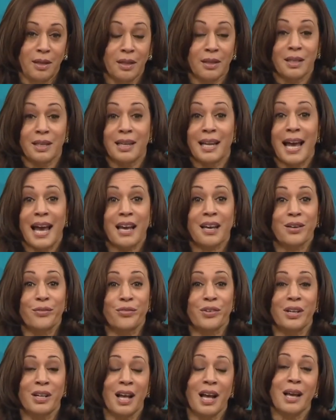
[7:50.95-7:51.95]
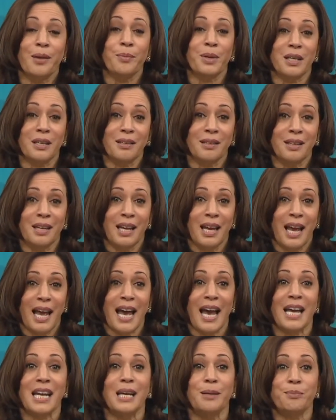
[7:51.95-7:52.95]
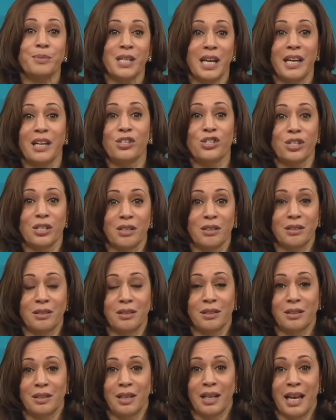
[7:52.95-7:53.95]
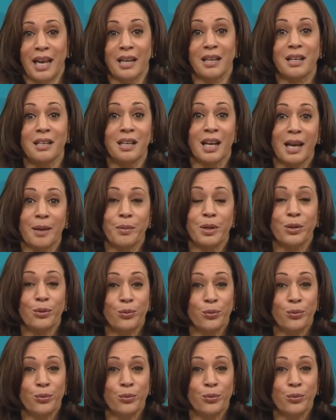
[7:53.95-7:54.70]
the lack of climate adaptation, and climate